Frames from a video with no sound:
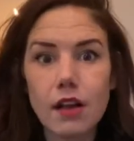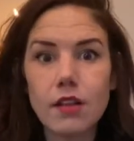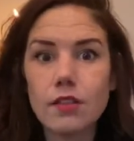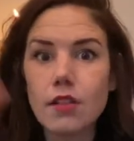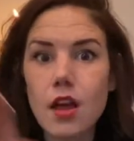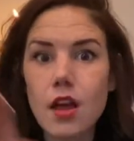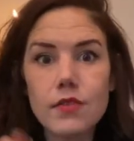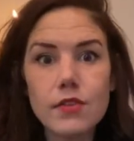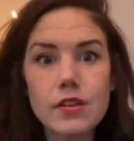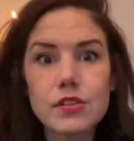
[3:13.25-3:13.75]
A
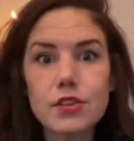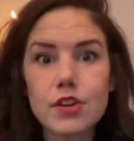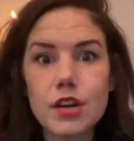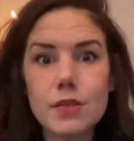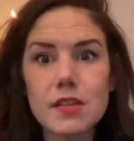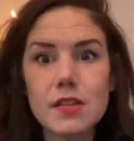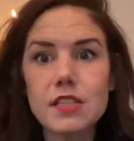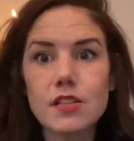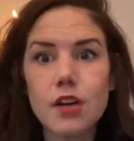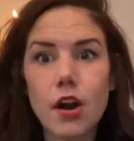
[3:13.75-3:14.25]
lot of us are going
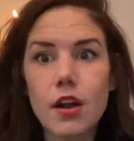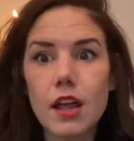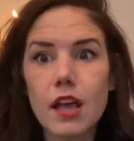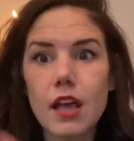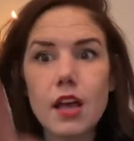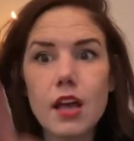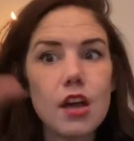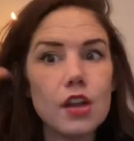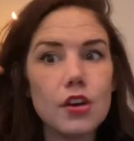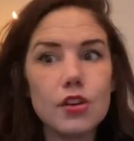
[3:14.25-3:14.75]
to be
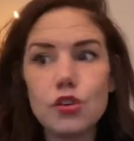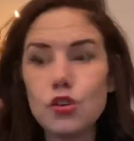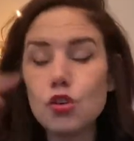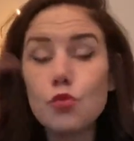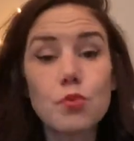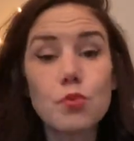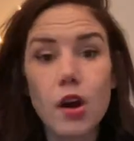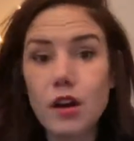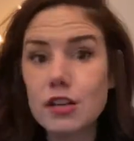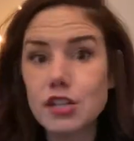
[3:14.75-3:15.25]
starting new
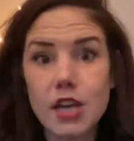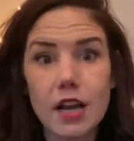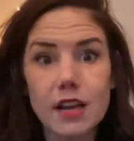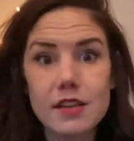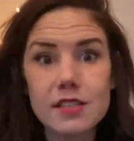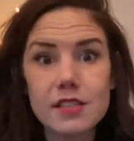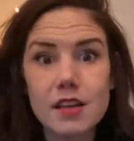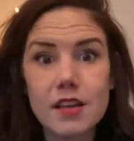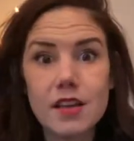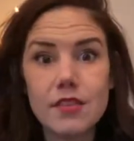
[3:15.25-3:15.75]

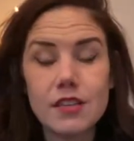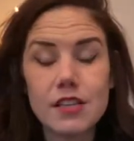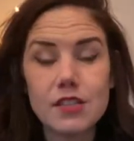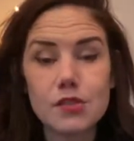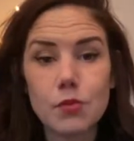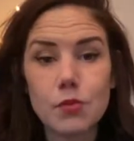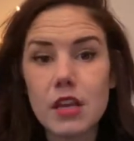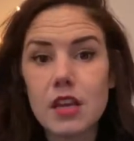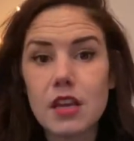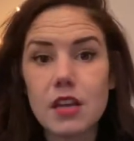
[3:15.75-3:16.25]
projects this
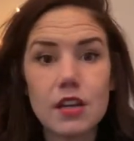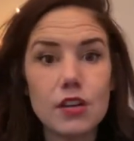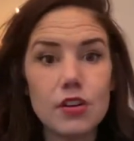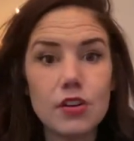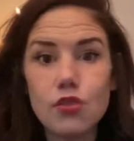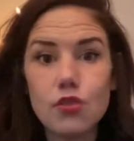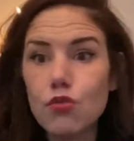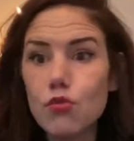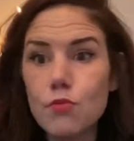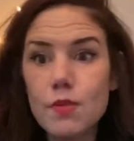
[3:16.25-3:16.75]
week,
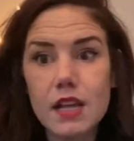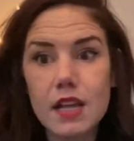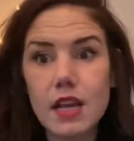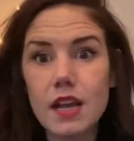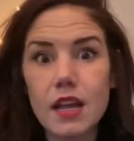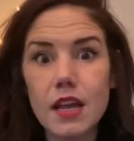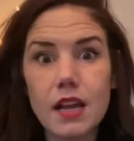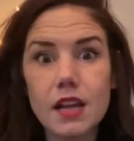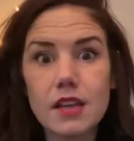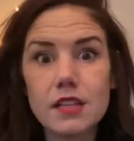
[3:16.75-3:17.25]
new
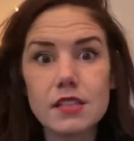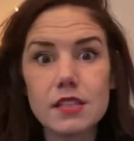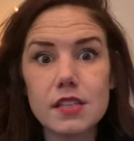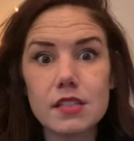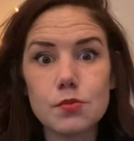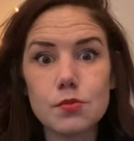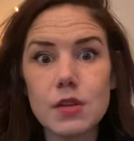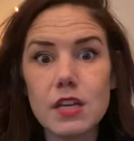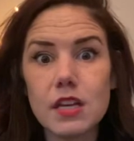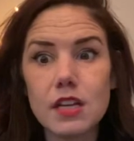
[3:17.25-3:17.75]
beginnings
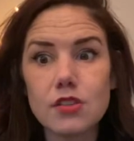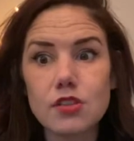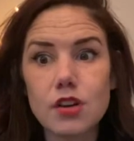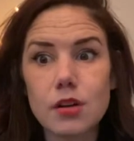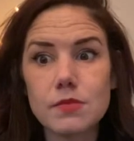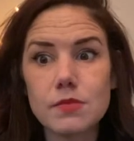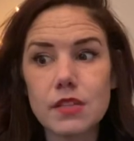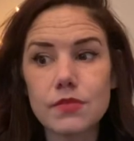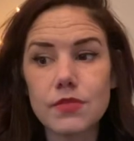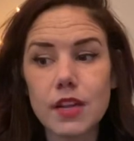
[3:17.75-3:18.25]
this week in
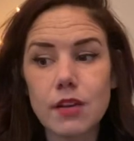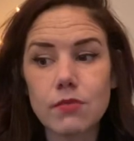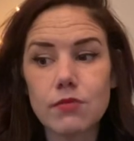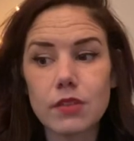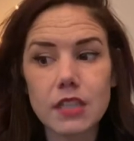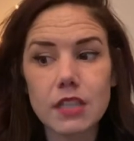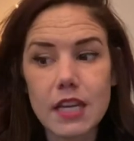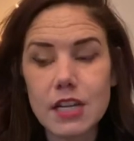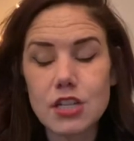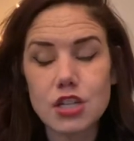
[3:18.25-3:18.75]
terms of like
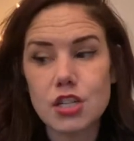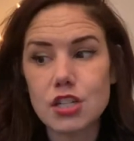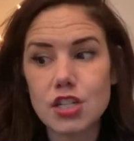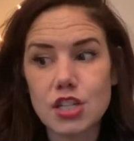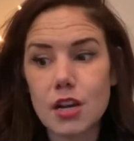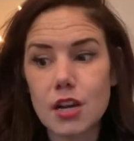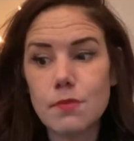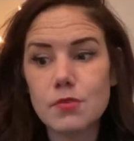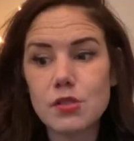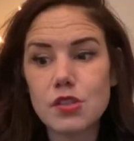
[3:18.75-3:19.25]

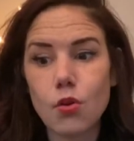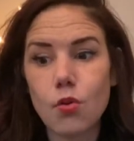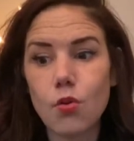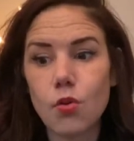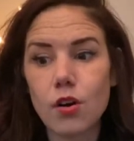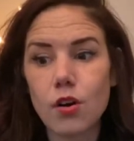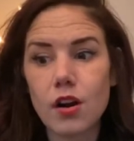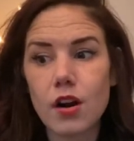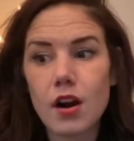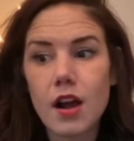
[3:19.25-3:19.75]
relationships
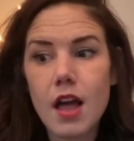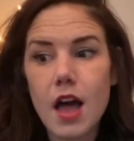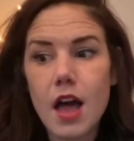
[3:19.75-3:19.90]
or